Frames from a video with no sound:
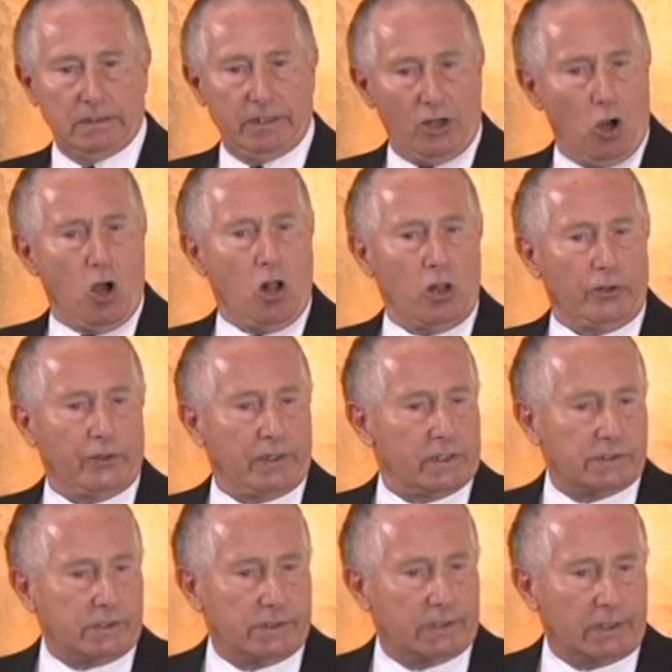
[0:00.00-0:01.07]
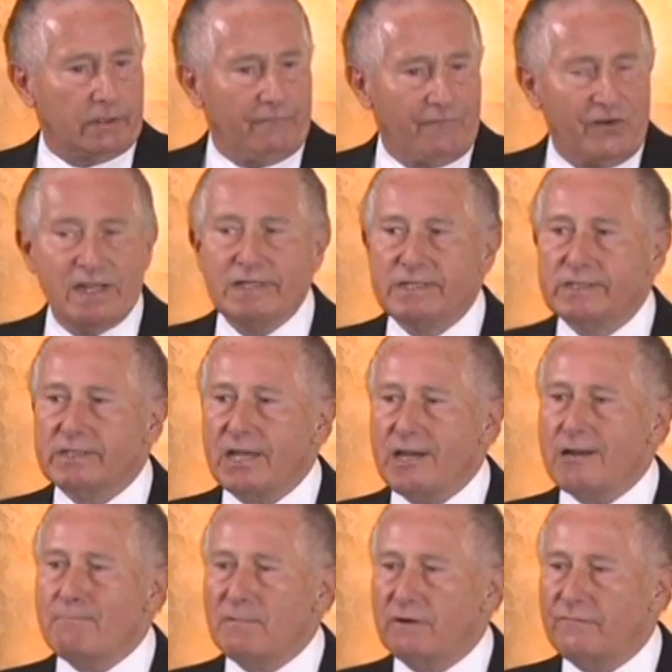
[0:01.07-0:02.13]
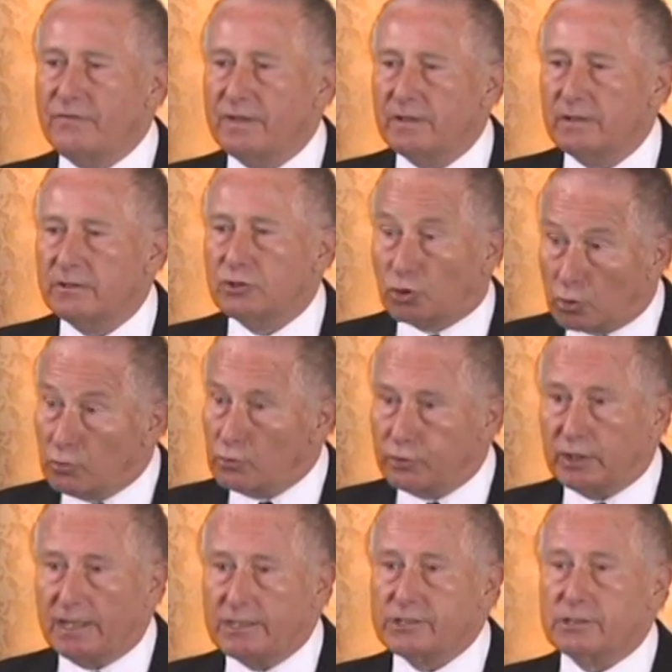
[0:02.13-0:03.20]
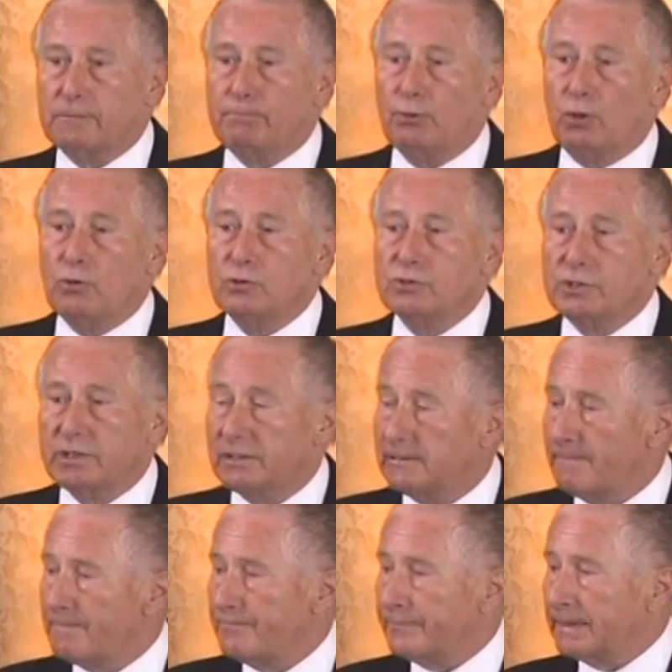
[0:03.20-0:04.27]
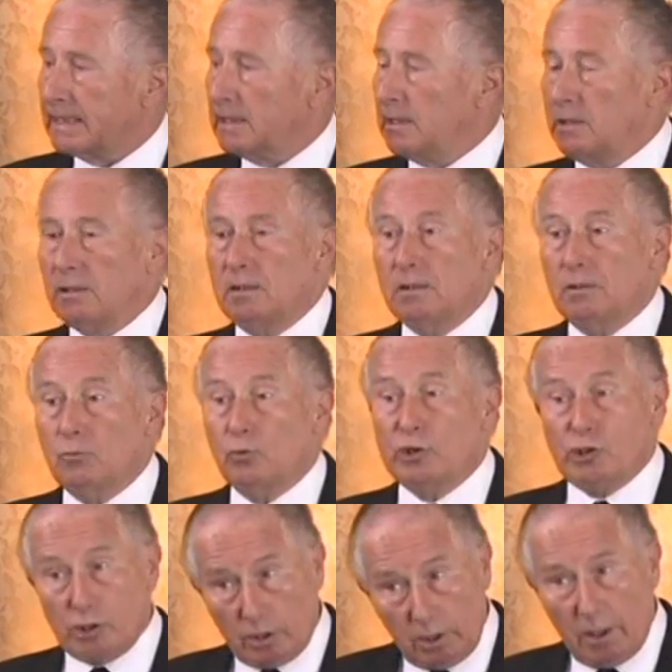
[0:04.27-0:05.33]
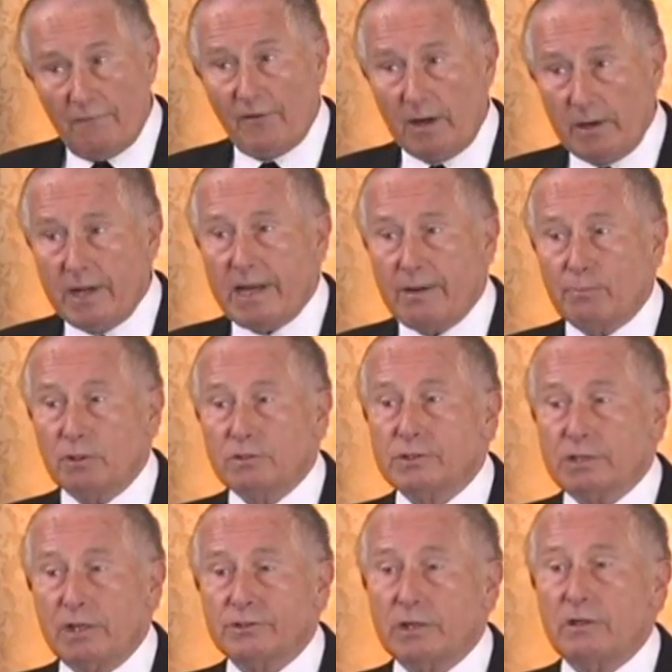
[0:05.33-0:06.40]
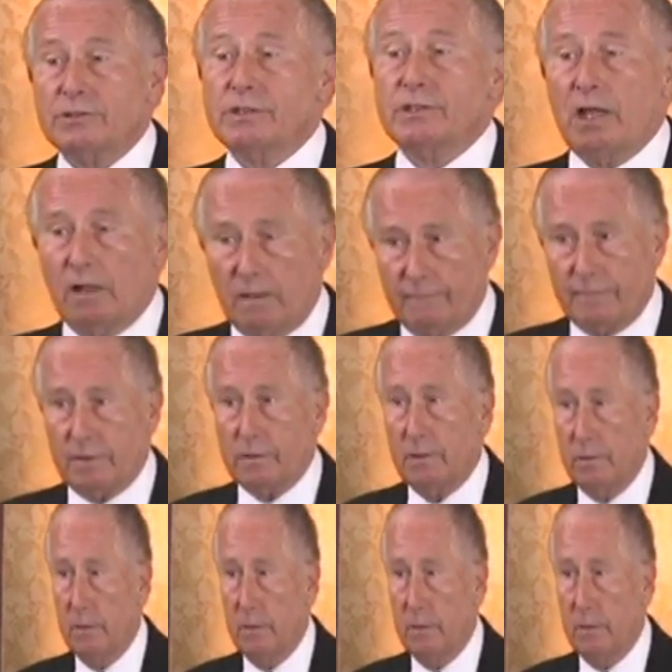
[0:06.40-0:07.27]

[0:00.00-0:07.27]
And all this to convince them of the truth, I suppose, that we should love our neighbors as ourselves.